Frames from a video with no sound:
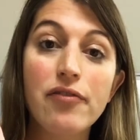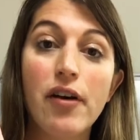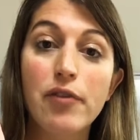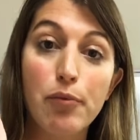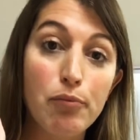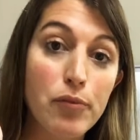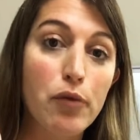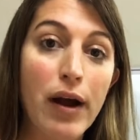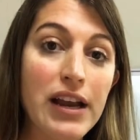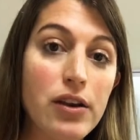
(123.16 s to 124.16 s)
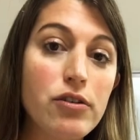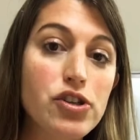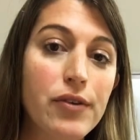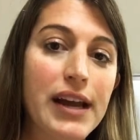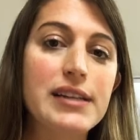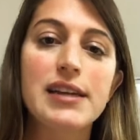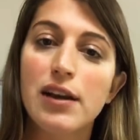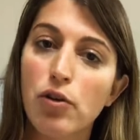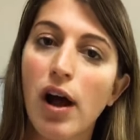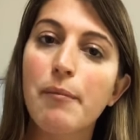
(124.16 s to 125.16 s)
of the right nutrients,
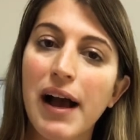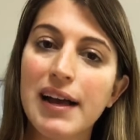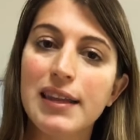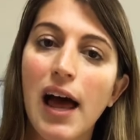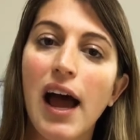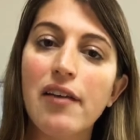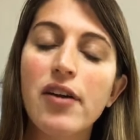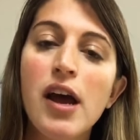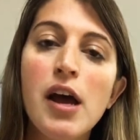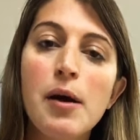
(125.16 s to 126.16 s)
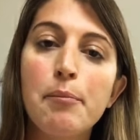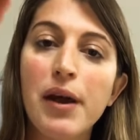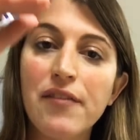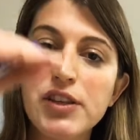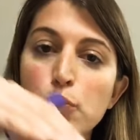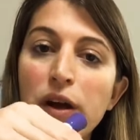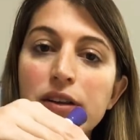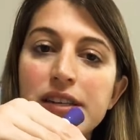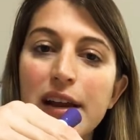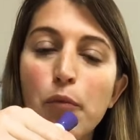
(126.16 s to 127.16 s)
it'll come back alive. But if it's
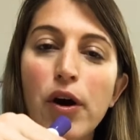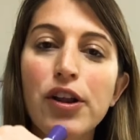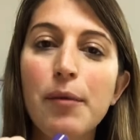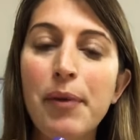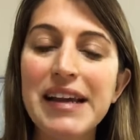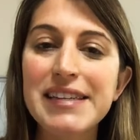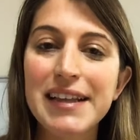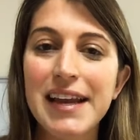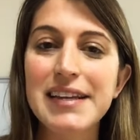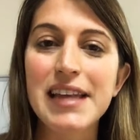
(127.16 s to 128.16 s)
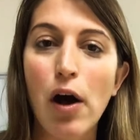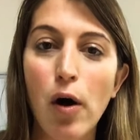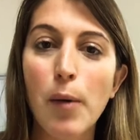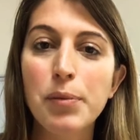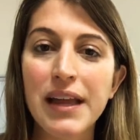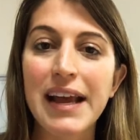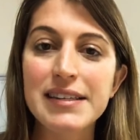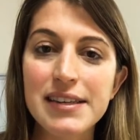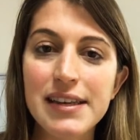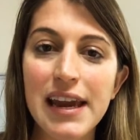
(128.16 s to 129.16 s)
wilted, what are the basic things that all
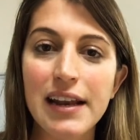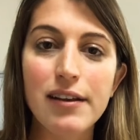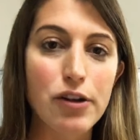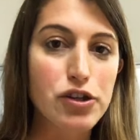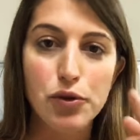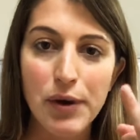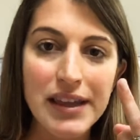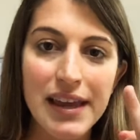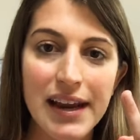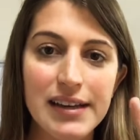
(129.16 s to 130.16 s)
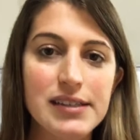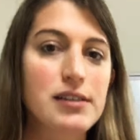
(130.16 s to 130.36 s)
plants need? There's three things,